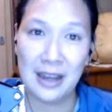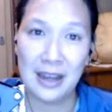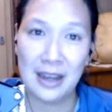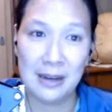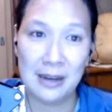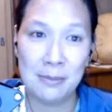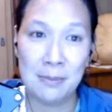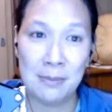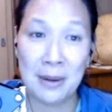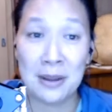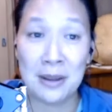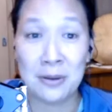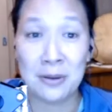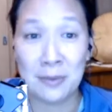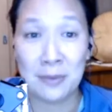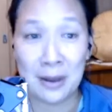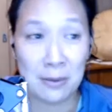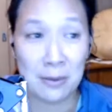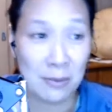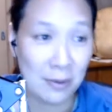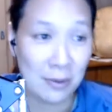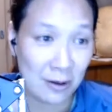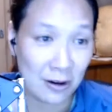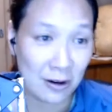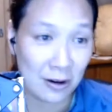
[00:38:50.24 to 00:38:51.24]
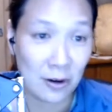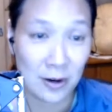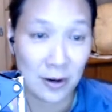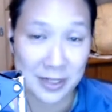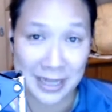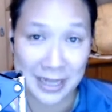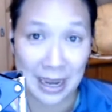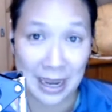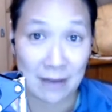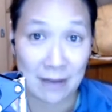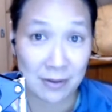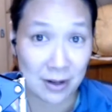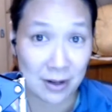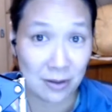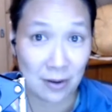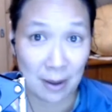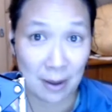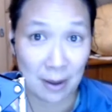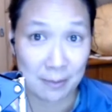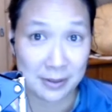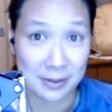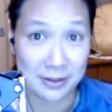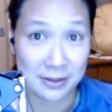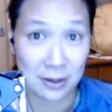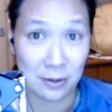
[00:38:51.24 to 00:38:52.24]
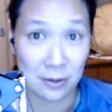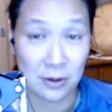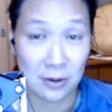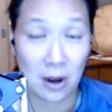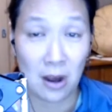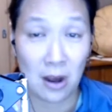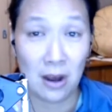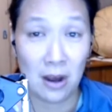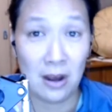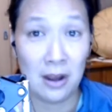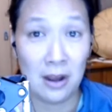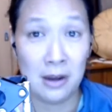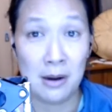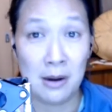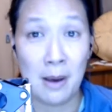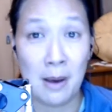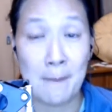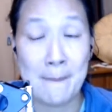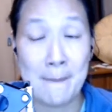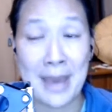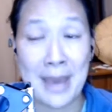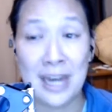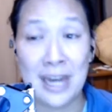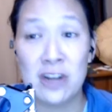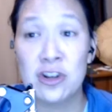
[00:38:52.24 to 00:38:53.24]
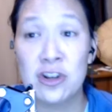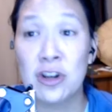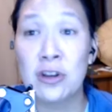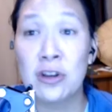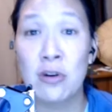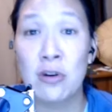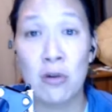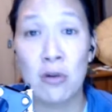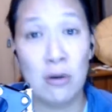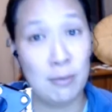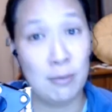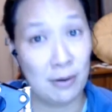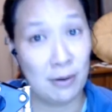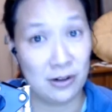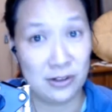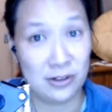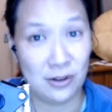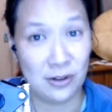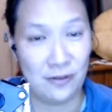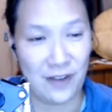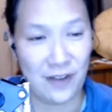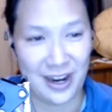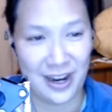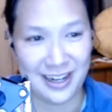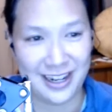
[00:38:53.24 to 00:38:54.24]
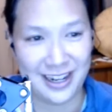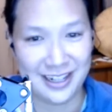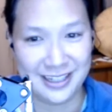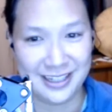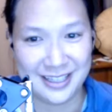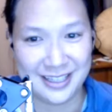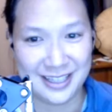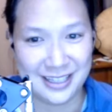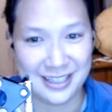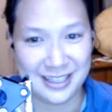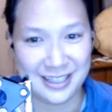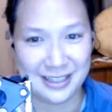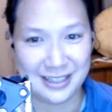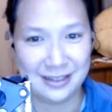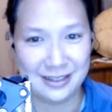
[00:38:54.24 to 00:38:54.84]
And by the way, we are going to have another episode on managing your own personal finances.